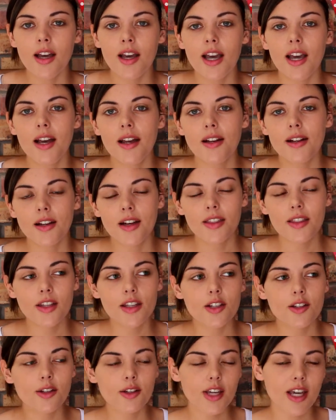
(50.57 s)
and I
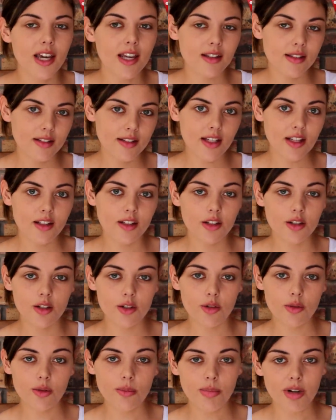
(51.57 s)
think you can set it
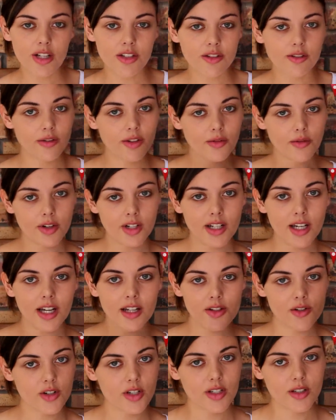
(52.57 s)
to a bunch of different
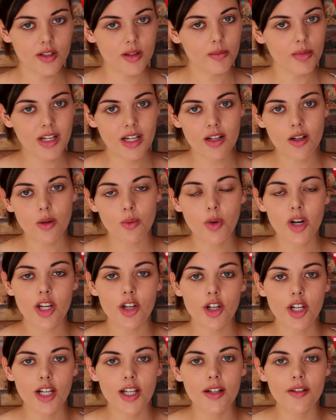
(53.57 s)
countries depending on where
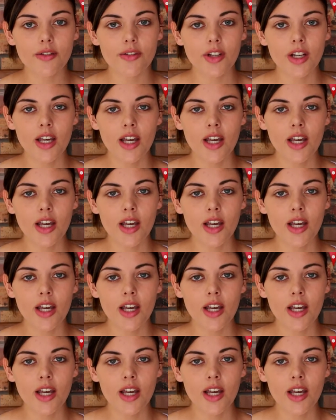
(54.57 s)
you live,